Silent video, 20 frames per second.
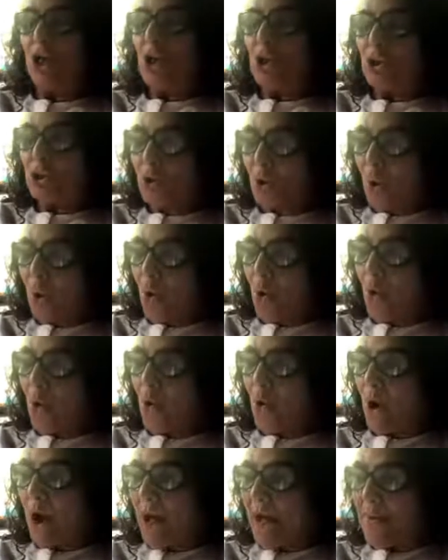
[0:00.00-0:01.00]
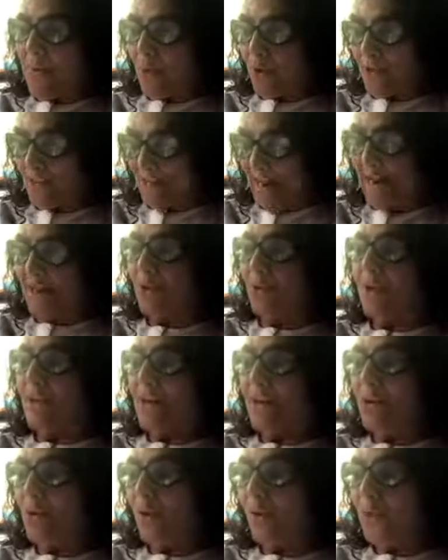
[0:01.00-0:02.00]
So I would like to tell
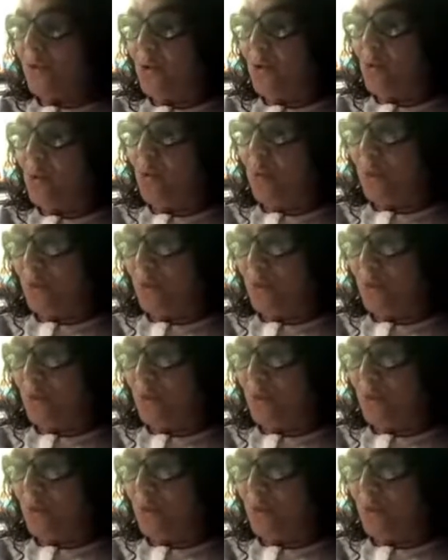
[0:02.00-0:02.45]
you a few